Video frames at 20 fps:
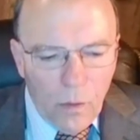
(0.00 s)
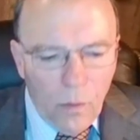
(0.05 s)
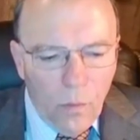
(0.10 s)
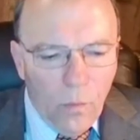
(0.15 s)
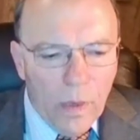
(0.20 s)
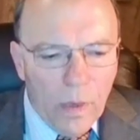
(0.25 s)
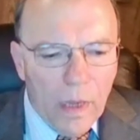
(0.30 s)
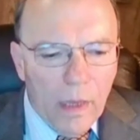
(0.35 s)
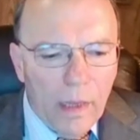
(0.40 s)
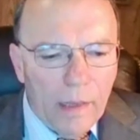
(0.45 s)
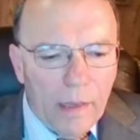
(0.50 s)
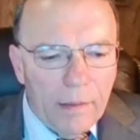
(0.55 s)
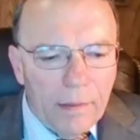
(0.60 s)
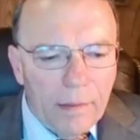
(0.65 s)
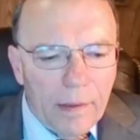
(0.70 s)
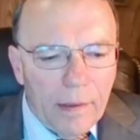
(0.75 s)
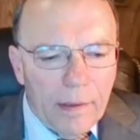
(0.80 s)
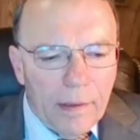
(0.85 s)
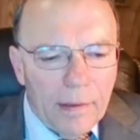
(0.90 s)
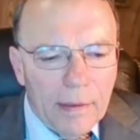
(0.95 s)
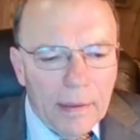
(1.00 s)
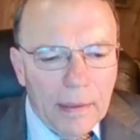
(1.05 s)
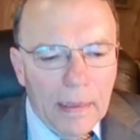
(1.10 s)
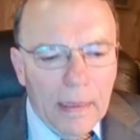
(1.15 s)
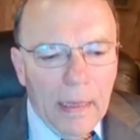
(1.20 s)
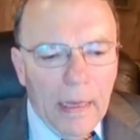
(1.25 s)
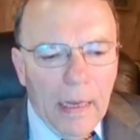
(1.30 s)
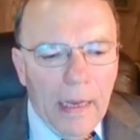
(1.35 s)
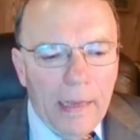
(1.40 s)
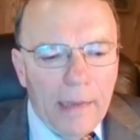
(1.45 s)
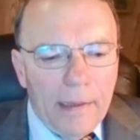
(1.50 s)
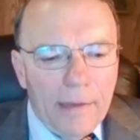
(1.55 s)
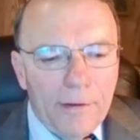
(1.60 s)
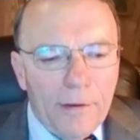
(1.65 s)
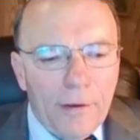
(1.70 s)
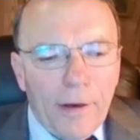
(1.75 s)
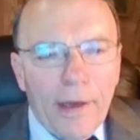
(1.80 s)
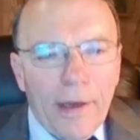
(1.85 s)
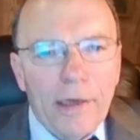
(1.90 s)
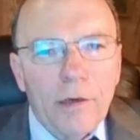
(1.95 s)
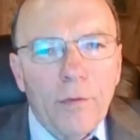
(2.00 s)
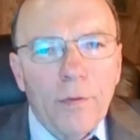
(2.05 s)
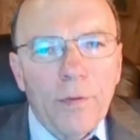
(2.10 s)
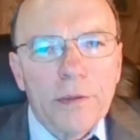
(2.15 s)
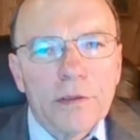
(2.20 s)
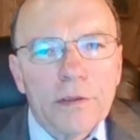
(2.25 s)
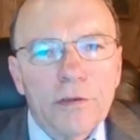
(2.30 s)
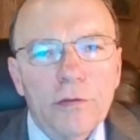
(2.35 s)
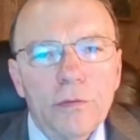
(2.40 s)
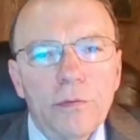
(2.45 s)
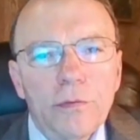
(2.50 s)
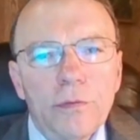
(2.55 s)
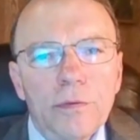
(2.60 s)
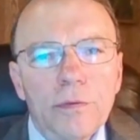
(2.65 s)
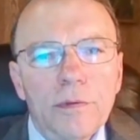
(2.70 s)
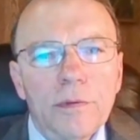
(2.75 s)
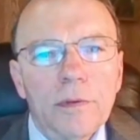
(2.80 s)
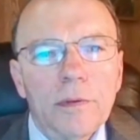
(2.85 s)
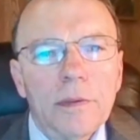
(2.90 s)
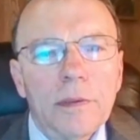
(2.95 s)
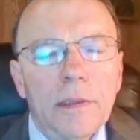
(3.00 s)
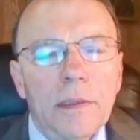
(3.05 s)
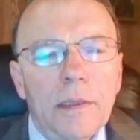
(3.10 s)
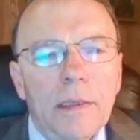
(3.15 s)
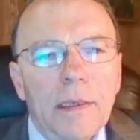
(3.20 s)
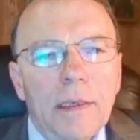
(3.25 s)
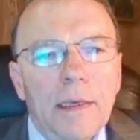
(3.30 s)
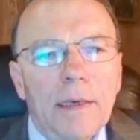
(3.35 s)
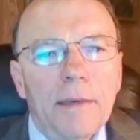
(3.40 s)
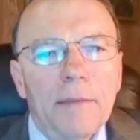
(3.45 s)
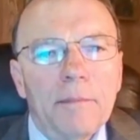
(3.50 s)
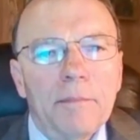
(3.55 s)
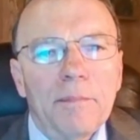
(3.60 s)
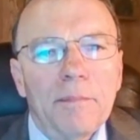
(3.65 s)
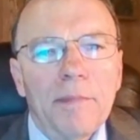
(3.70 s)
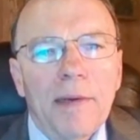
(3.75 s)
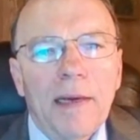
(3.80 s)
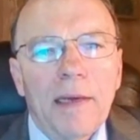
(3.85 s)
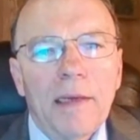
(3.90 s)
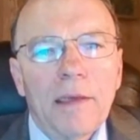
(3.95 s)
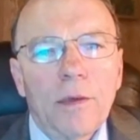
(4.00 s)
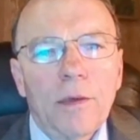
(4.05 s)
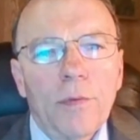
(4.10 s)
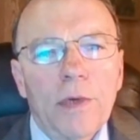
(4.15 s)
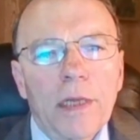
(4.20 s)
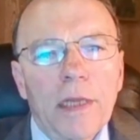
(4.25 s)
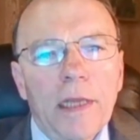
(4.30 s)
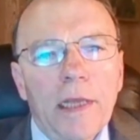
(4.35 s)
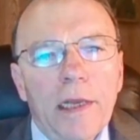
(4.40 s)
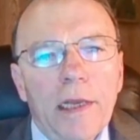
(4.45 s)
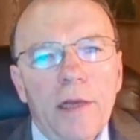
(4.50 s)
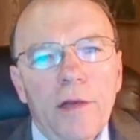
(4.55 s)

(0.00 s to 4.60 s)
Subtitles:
Well, I don't want to. I don't want to get